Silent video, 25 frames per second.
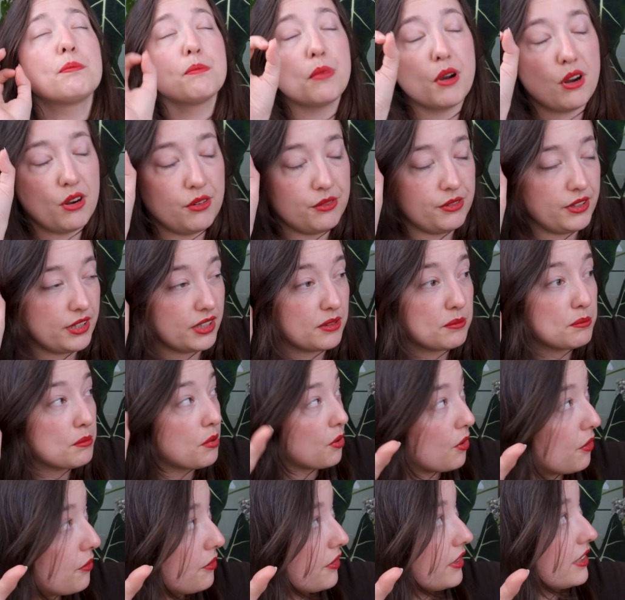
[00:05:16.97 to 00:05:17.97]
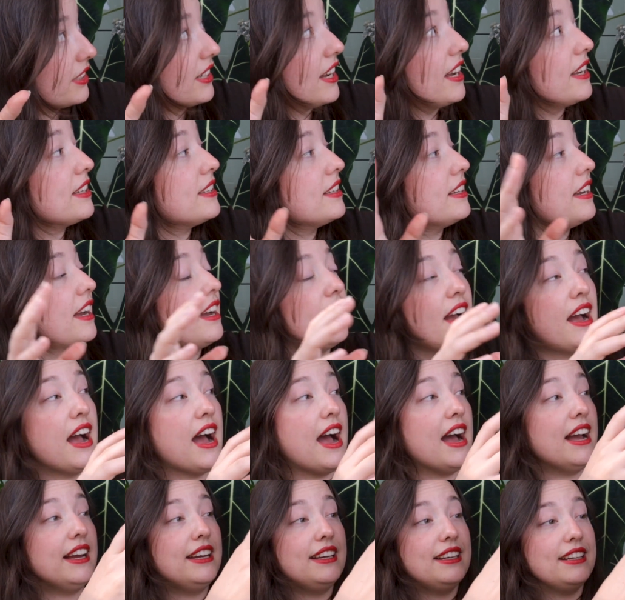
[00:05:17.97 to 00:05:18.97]

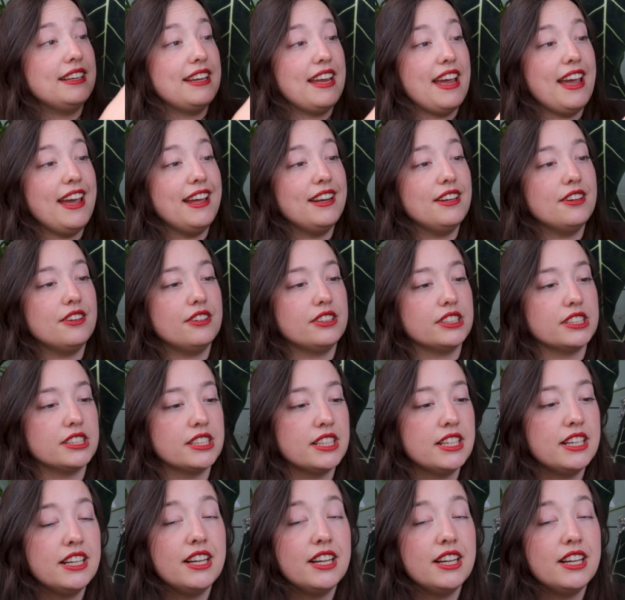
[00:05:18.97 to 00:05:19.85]
I cannot.